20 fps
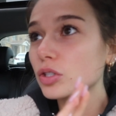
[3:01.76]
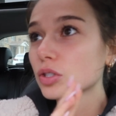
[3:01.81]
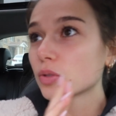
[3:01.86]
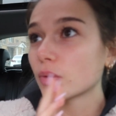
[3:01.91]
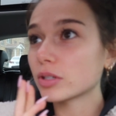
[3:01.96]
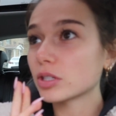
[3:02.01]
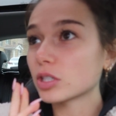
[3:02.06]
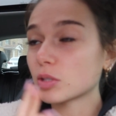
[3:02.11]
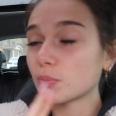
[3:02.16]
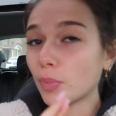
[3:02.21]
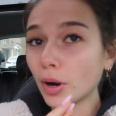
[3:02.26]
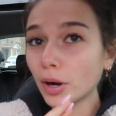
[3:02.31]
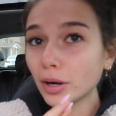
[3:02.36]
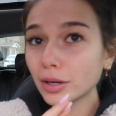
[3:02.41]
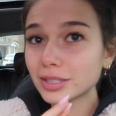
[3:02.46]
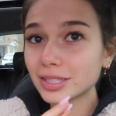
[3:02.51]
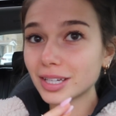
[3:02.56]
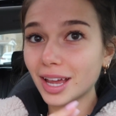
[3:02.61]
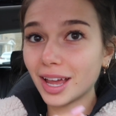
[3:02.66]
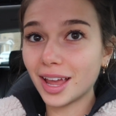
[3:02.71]
So I just
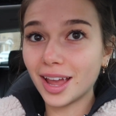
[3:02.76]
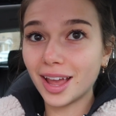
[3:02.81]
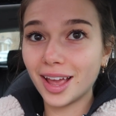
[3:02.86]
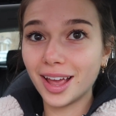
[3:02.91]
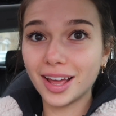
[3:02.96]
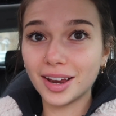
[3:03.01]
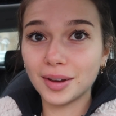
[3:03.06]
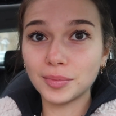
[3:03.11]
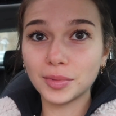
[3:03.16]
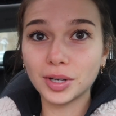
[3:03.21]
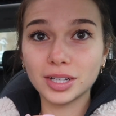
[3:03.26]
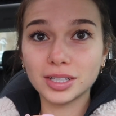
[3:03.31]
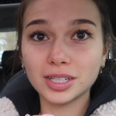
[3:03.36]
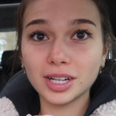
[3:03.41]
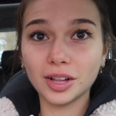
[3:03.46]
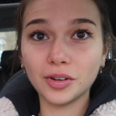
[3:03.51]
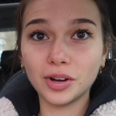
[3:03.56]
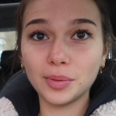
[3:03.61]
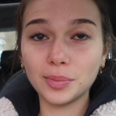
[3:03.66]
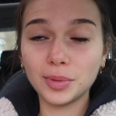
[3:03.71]
parked and I'm gonna
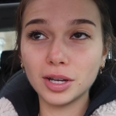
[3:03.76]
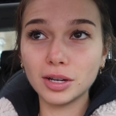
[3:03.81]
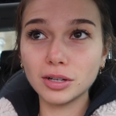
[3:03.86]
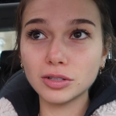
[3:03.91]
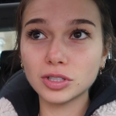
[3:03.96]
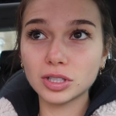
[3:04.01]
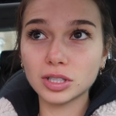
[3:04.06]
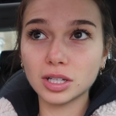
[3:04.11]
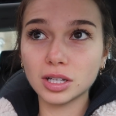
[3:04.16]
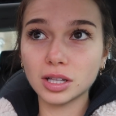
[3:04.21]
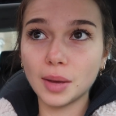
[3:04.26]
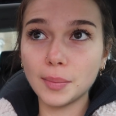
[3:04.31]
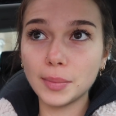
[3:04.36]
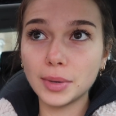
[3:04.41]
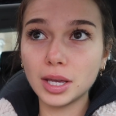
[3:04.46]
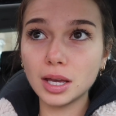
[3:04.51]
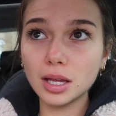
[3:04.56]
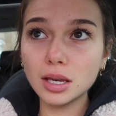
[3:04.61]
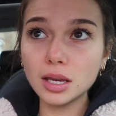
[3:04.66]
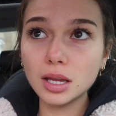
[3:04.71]
tell her I'm here and she's gonna let
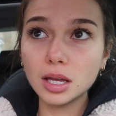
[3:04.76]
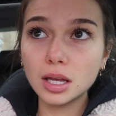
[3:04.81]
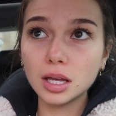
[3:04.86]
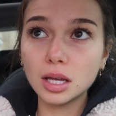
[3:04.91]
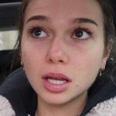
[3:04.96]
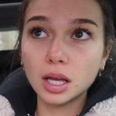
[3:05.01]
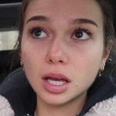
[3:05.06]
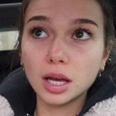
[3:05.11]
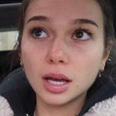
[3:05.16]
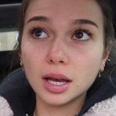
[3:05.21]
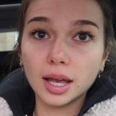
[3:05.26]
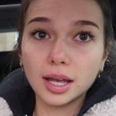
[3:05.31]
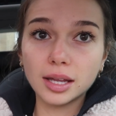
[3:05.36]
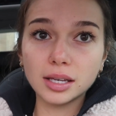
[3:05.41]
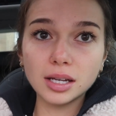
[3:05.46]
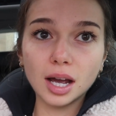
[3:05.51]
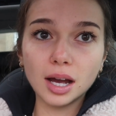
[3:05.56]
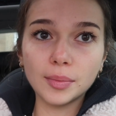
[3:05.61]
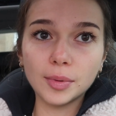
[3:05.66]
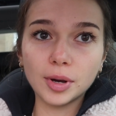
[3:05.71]
me in.
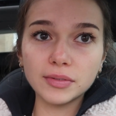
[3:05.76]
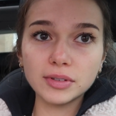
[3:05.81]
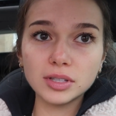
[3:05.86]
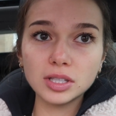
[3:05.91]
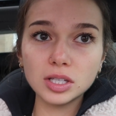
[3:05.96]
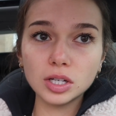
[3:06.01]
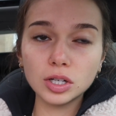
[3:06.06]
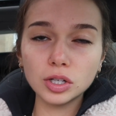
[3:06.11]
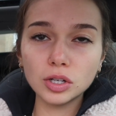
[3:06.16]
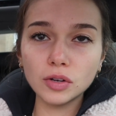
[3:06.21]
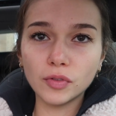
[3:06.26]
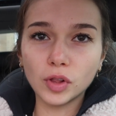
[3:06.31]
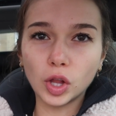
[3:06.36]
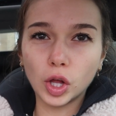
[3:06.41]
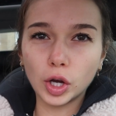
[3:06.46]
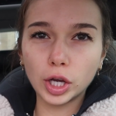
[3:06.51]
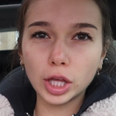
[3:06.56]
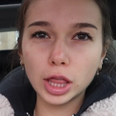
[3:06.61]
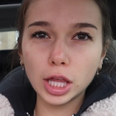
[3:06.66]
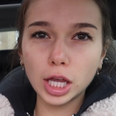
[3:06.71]
And yeah, I'm obviously not gonna
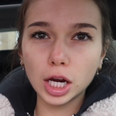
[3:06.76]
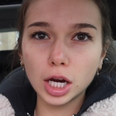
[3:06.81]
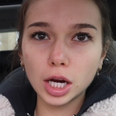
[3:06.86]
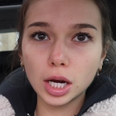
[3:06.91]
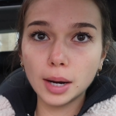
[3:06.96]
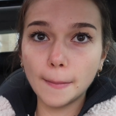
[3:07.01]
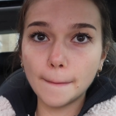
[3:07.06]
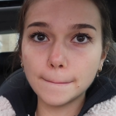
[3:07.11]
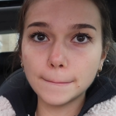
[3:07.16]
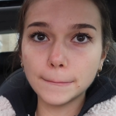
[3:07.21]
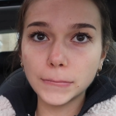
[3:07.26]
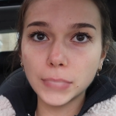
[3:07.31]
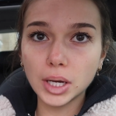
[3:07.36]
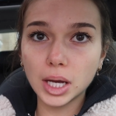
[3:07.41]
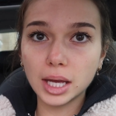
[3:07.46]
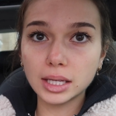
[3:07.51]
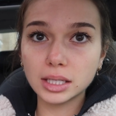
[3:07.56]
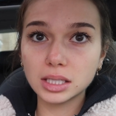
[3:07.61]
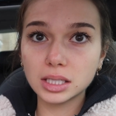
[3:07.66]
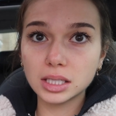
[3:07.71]
vlog in there,
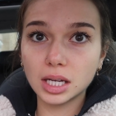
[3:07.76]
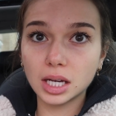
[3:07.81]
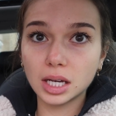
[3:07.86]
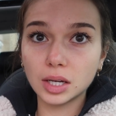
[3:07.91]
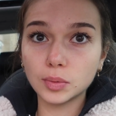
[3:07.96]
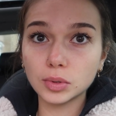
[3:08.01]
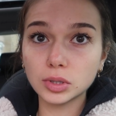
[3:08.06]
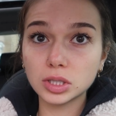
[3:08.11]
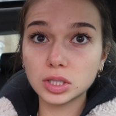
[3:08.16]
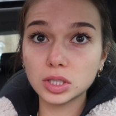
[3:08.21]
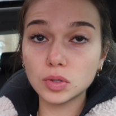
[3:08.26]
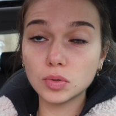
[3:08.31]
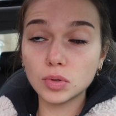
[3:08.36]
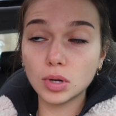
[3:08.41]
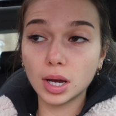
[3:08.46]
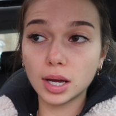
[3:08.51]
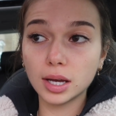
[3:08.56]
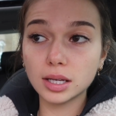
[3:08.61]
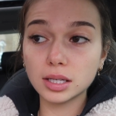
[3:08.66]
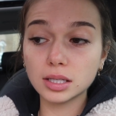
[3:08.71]
but I will see you
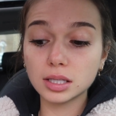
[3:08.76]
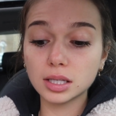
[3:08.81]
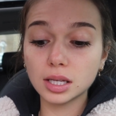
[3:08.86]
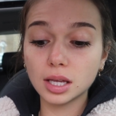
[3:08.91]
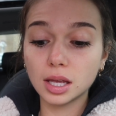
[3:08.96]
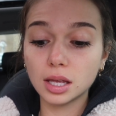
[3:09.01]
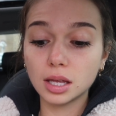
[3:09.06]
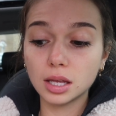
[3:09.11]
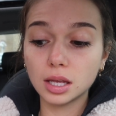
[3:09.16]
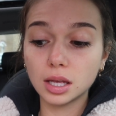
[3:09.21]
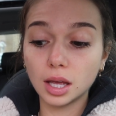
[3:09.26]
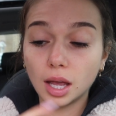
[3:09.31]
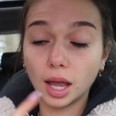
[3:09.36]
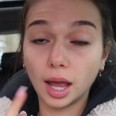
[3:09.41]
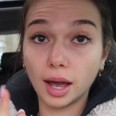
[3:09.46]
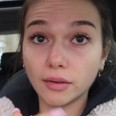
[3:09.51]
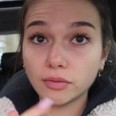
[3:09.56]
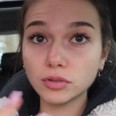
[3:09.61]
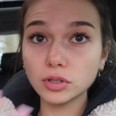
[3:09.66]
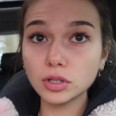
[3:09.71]
guys
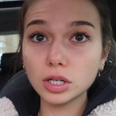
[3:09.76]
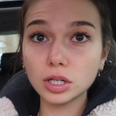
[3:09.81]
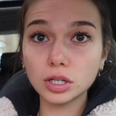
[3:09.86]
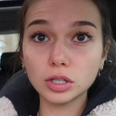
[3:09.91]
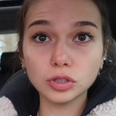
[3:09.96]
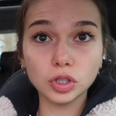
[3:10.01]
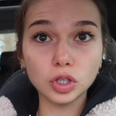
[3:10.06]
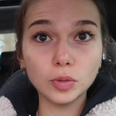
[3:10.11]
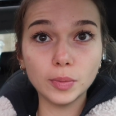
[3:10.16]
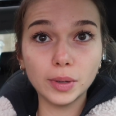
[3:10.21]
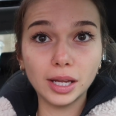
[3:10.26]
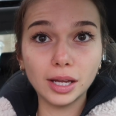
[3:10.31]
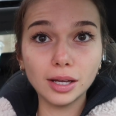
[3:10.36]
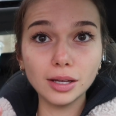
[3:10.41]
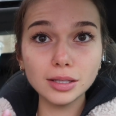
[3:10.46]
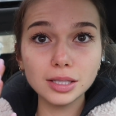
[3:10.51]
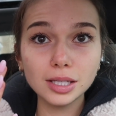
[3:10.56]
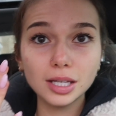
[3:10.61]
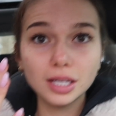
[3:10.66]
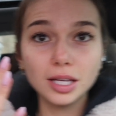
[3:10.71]
after and I'll show you my
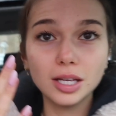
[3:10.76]
nails.